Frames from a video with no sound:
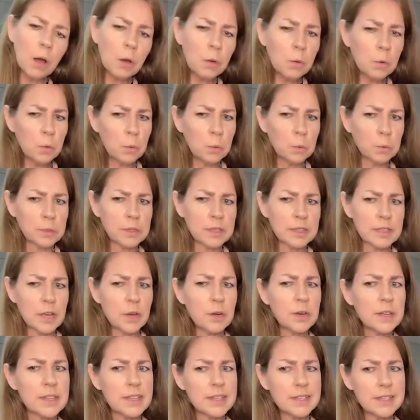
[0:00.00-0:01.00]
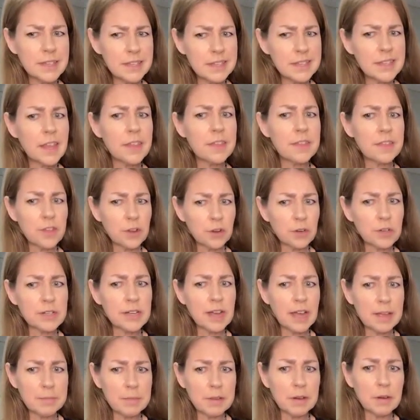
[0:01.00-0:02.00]
Oh, Sarah, this is the third
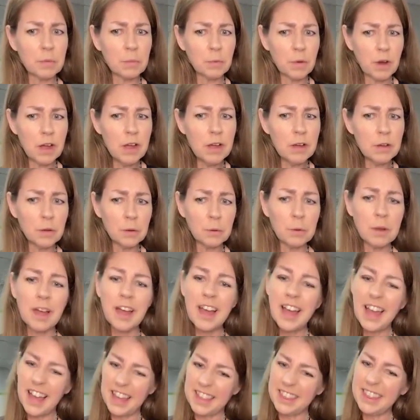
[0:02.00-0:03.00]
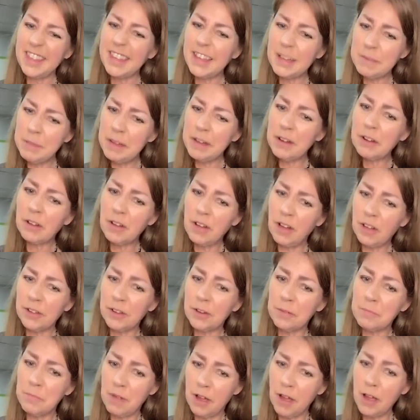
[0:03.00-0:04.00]
time in a row. I think I better call
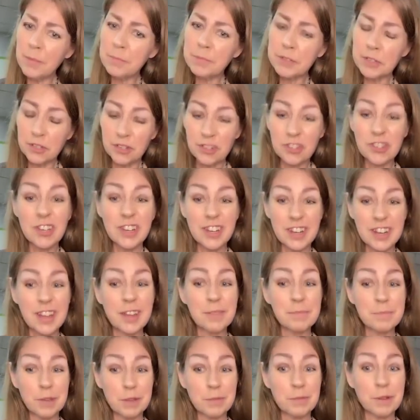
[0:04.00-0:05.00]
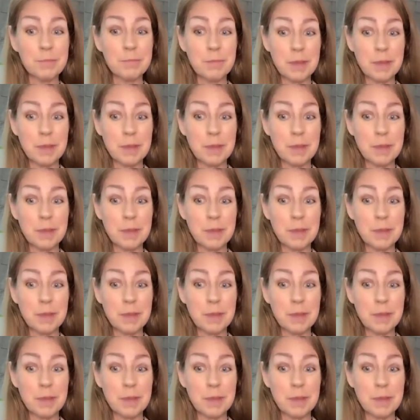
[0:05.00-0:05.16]
your mom so she can help you